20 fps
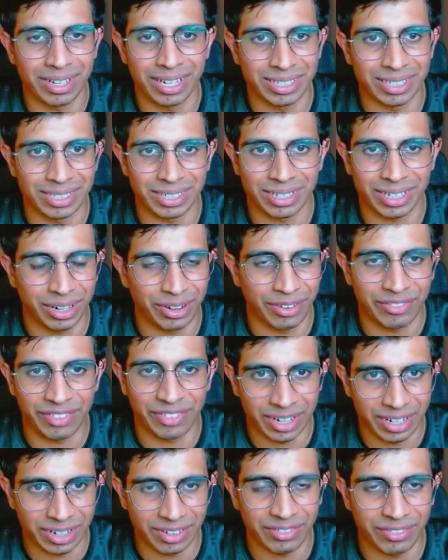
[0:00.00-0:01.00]
as they're kind of
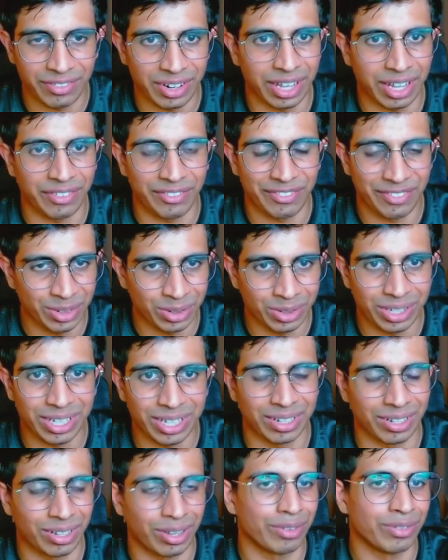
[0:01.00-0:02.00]
fun like
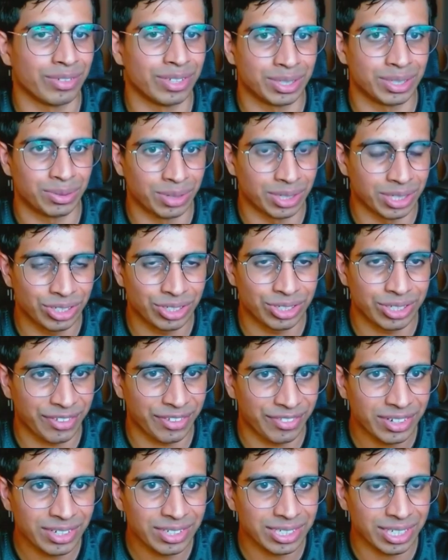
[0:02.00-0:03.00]
fueling a lot of this research
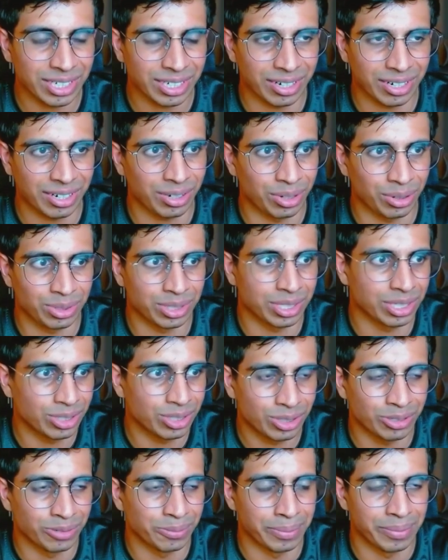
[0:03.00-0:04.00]
efforts that goes
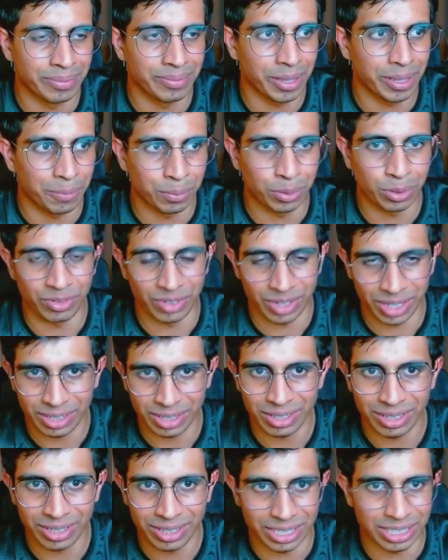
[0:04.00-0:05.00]
into
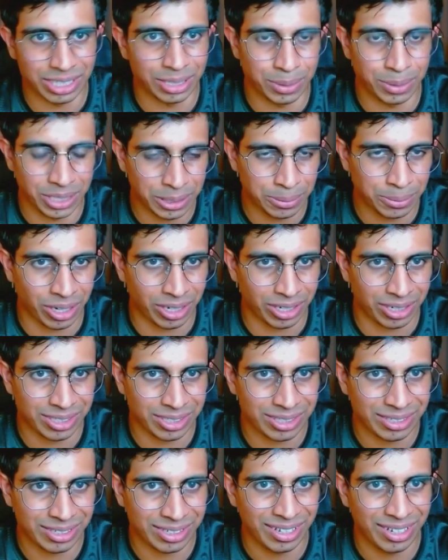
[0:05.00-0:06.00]
improving the GPT
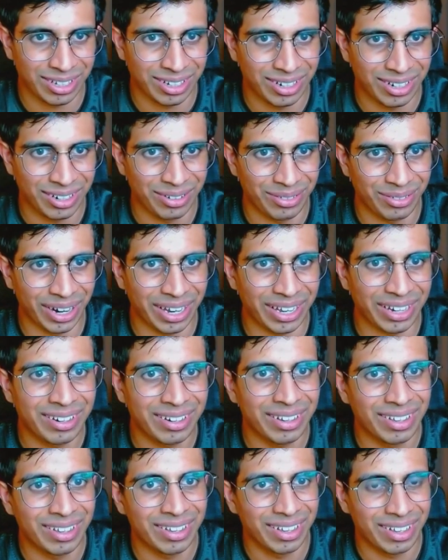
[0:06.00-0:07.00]
models, right?
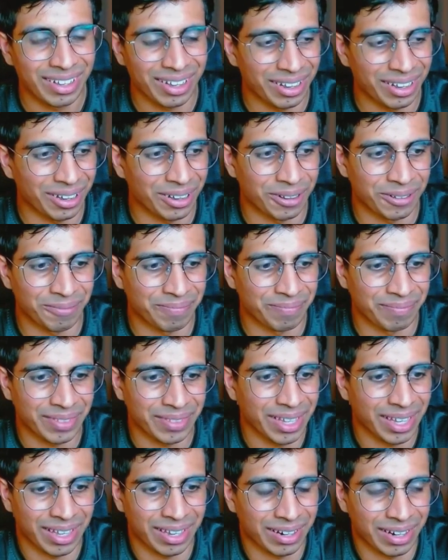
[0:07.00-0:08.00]
Um,
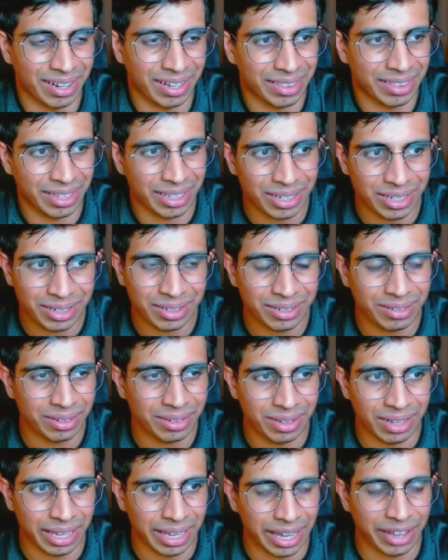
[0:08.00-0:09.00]
and I think
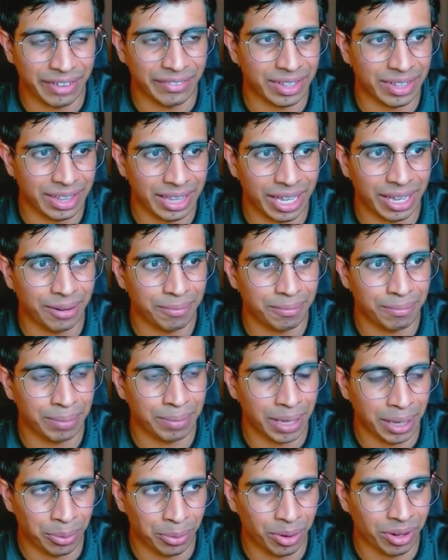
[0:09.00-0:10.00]
having that
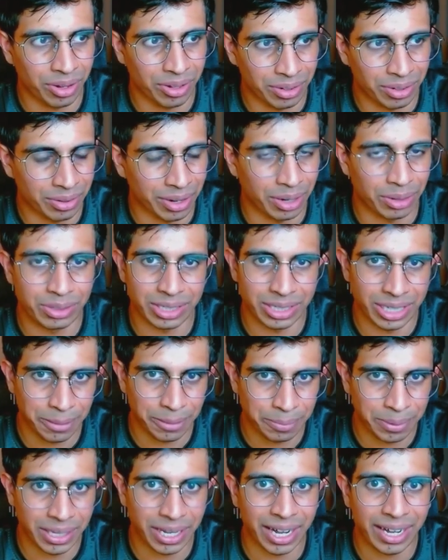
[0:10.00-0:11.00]
paywall around an
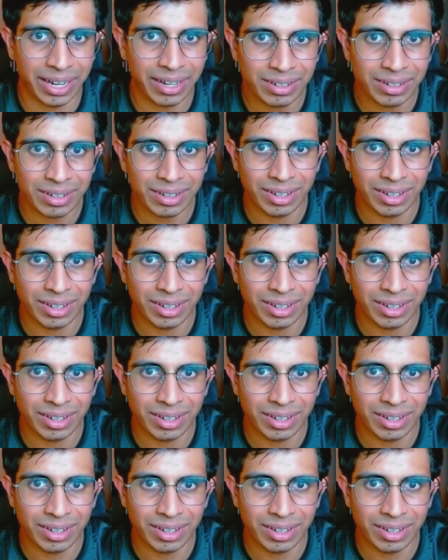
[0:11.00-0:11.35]
API